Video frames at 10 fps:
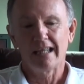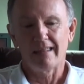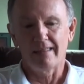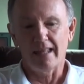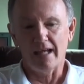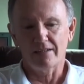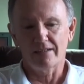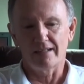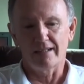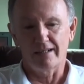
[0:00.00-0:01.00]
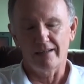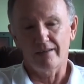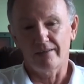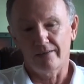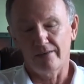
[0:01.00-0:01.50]

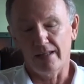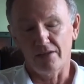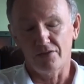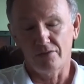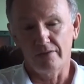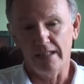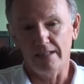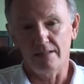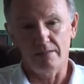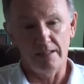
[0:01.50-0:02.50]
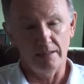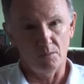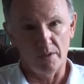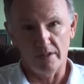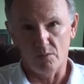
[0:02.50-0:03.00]
that you need to deal
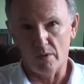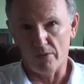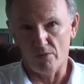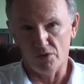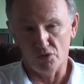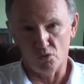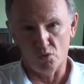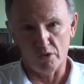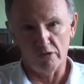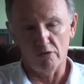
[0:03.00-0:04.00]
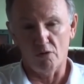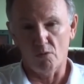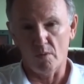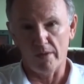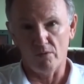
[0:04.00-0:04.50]
with here, whether it's your lawyer or
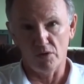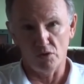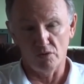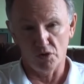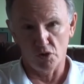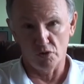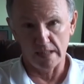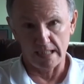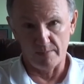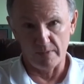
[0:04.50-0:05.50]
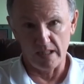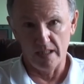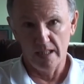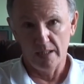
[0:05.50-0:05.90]
whether it's your insurance company.